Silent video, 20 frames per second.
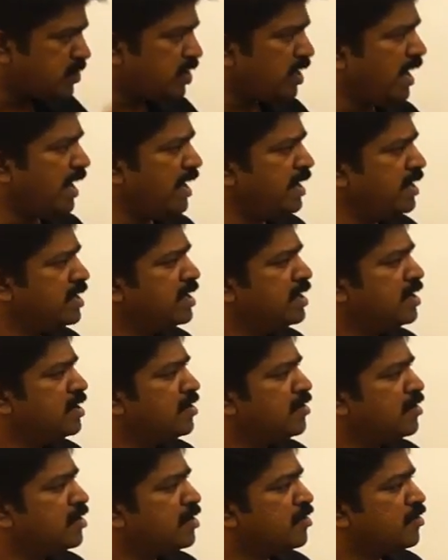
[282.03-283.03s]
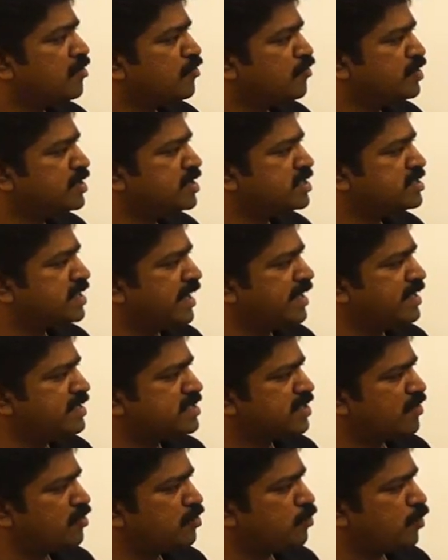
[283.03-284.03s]
And with this
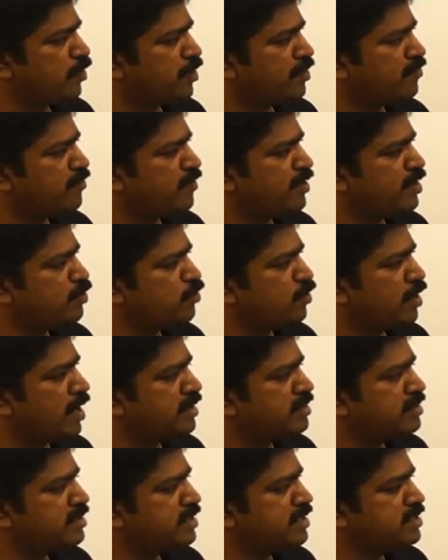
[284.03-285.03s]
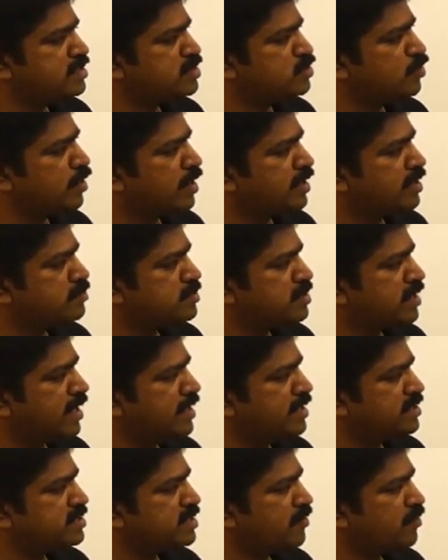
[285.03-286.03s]
87.5, you add these two items.
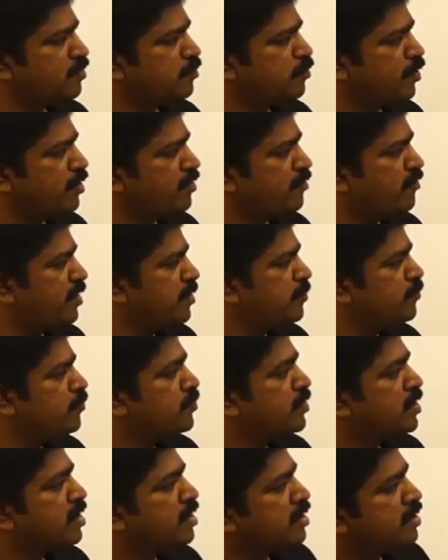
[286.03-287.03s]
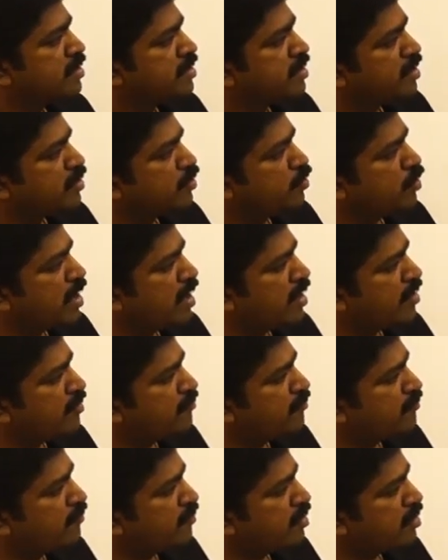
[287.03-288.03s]
87.5, here you
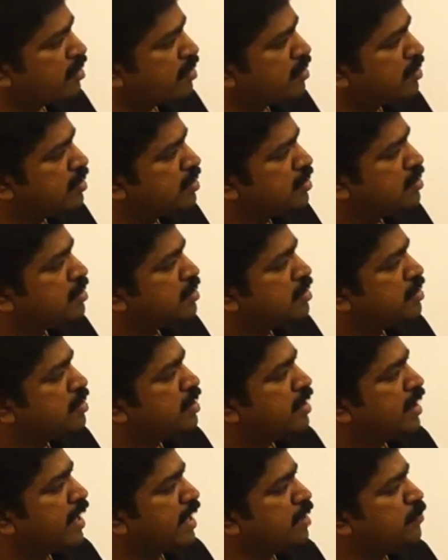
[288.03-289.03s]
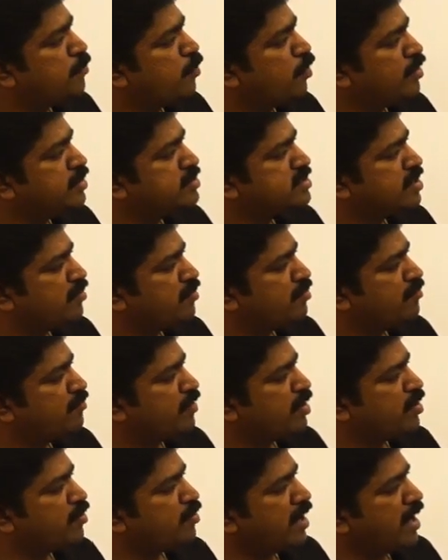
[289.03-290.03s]
have
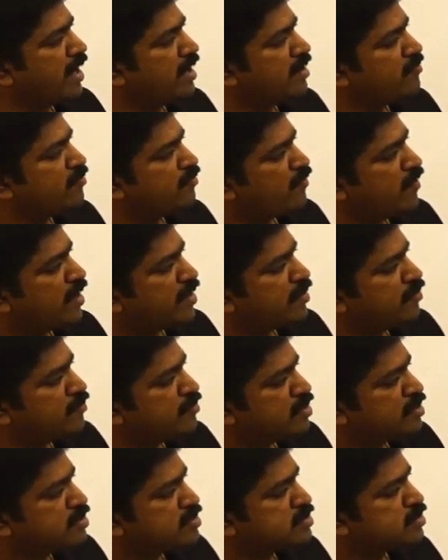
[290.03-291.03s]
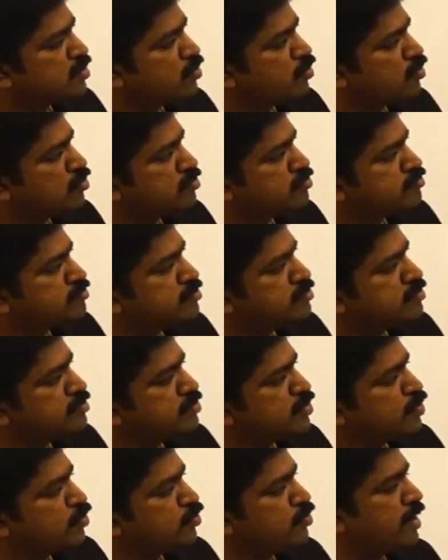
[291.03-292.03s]
8.75 and 5. So
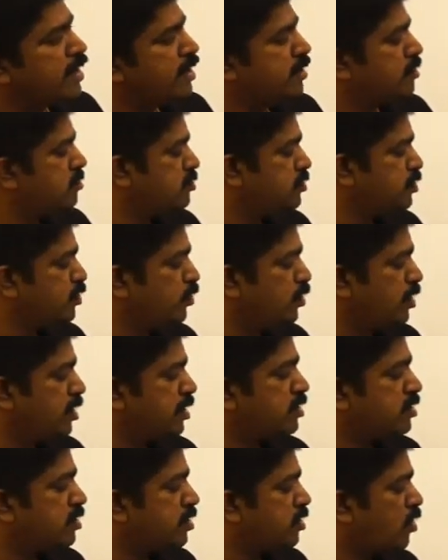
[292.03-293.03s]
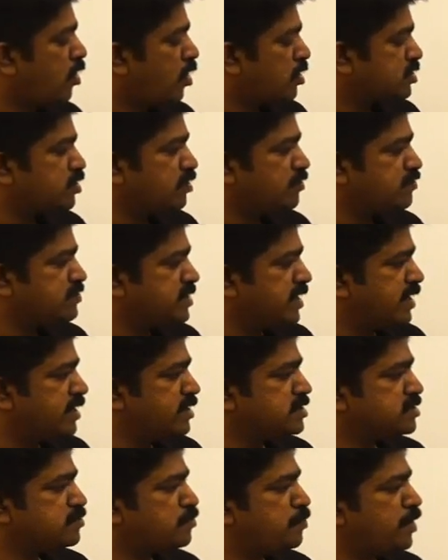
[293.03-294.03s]
you get your cost of
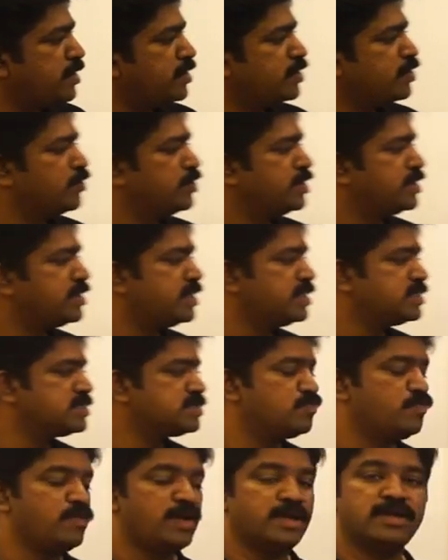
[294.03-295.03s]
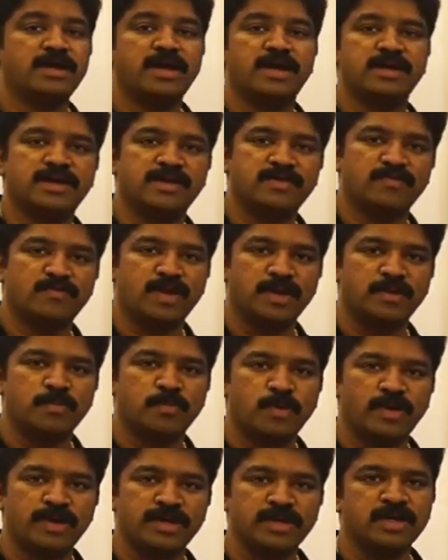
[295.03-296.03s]
sales per unit as
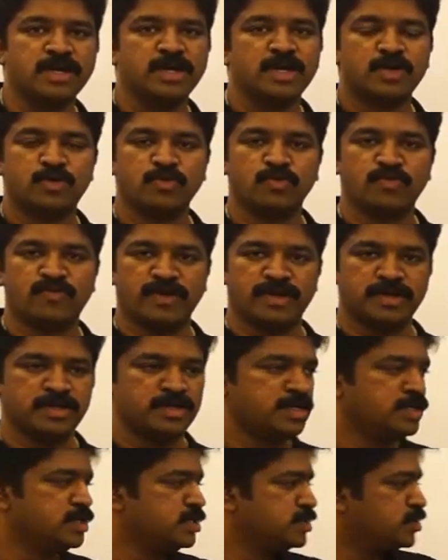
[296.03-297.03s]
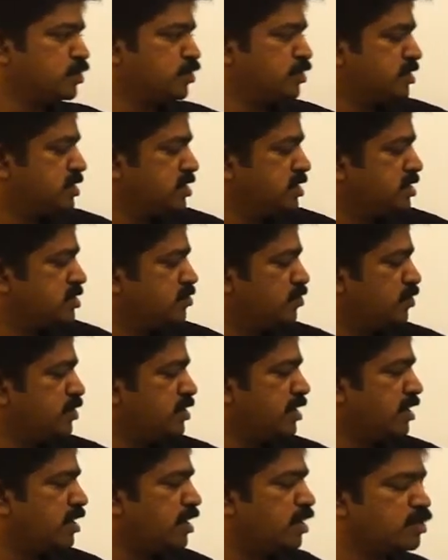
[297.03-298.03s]
101.25. So this is
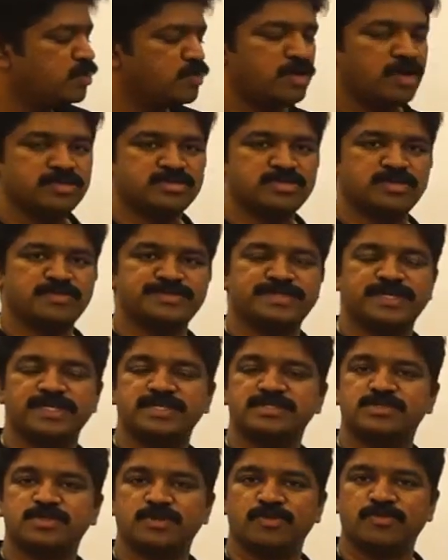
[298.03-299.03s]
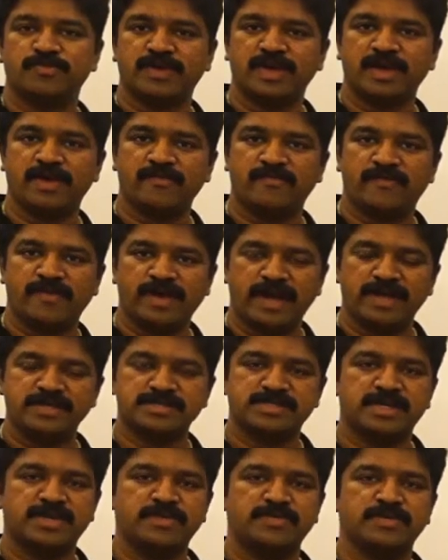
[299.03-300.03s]
with regard to cost of sales. So we have
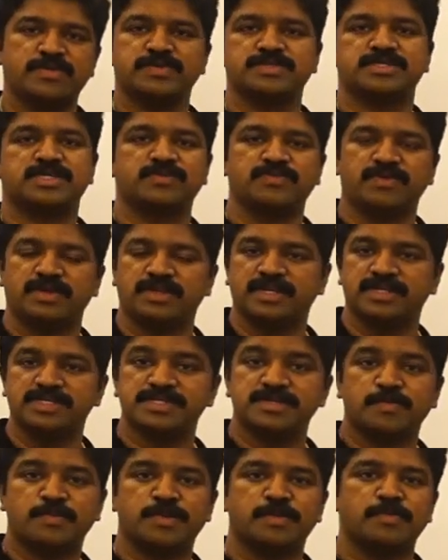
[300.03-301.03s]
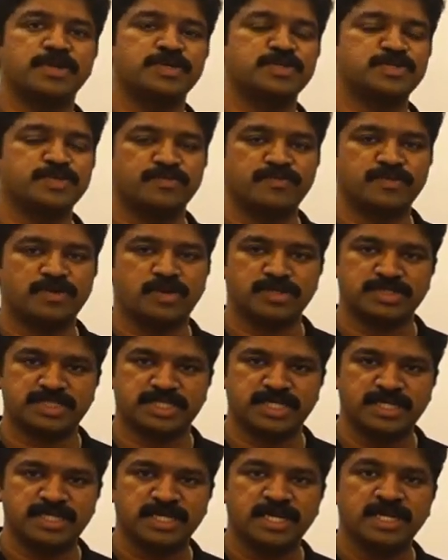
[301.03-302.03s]
answered our question 1, that is the preparation of cost
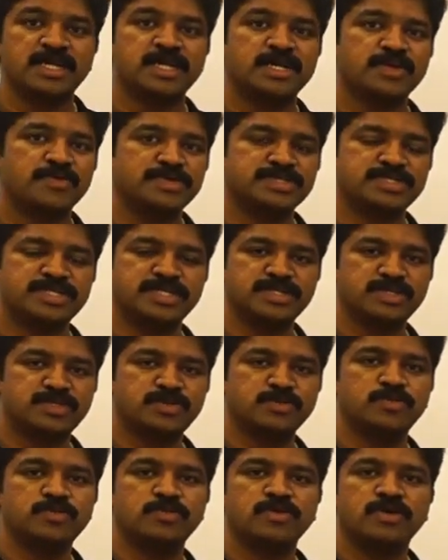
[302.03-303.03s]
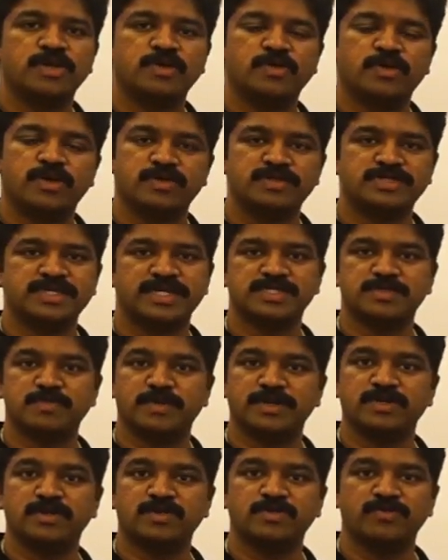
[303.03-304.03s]
sheet. Question 2, you are also
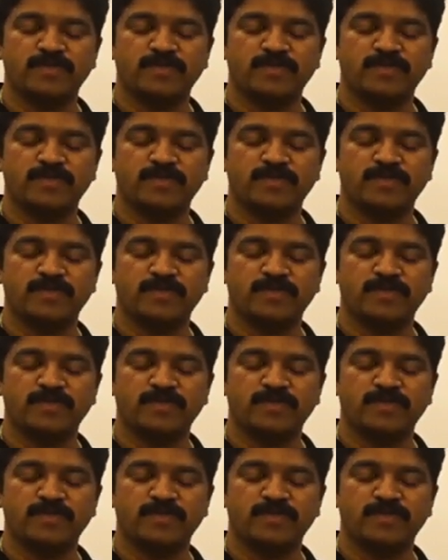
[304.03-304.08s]
expected to